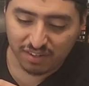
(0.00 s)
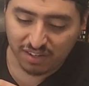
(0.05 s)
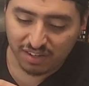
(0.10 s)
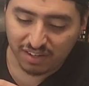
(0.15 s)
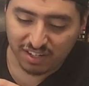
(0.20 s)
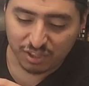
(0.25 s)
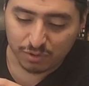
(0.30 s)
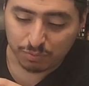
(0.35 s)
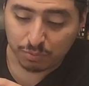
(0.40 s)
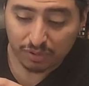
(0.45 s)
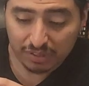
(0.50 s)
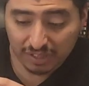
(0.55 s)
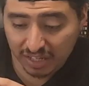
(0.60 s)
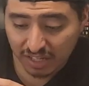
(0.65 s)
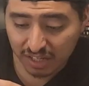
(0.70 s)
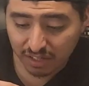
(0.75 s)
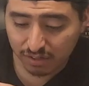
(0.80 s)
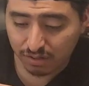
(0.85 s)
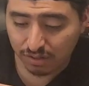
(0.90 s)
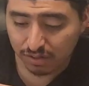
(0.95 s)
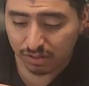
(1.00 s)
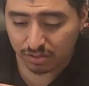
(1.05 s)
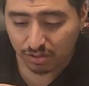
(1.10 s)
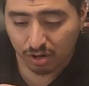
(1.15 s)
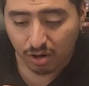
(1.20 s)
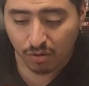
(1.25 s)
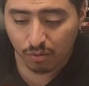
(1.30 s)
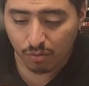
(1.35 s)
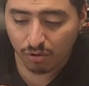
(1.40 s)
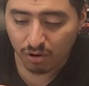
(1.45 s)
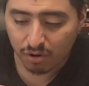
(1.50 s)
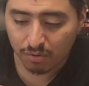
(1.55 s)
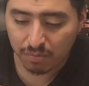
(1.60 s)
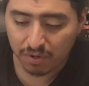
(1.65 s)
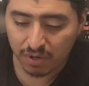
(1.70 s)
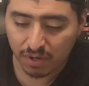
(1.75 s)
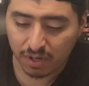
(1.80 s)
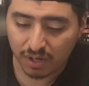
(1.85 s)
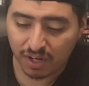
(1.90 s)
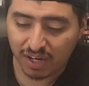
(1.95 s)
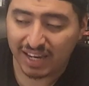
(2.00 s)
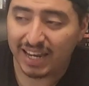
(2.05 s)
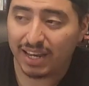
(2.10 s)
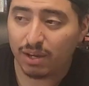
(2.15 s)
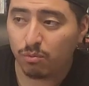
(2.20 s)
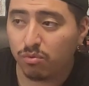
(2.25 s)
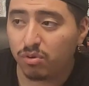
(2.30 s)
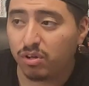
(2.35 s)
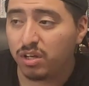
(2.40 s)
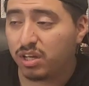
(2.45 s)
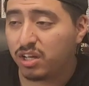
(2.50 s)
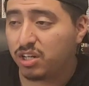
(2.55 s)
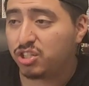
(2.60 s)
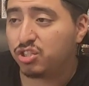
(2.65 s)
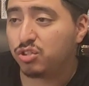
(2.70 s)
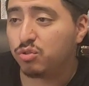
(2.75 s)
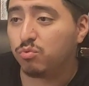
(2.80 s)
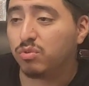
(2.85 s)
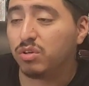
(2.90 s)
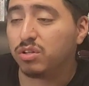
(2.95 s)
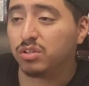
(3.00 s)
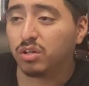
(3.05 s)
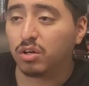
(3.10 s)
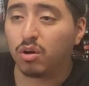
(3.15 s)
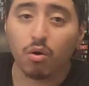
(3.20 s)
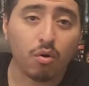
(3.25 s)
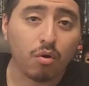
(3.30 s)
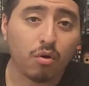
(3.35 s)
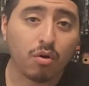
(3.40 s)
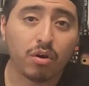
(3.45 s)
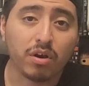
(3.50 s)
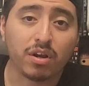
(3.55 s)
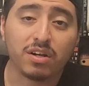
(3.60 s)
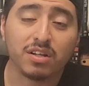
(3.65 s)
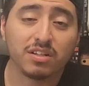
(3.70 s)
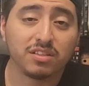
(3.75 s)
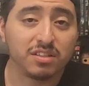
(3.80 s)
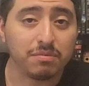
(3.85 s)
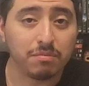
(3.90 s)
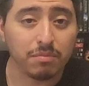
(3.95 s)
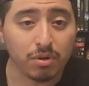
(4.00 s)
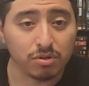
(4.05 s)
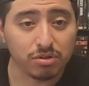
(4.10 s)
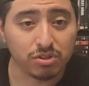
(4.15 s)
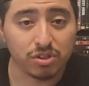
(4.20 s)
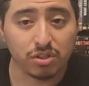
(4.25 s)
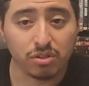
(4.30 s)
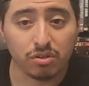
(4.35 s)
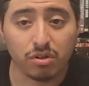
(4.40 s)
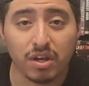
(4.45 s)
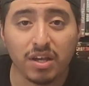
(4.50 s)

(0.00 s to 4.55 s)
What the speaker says: It is political. It's heartwarming. It will hit you in the core. It is emotional.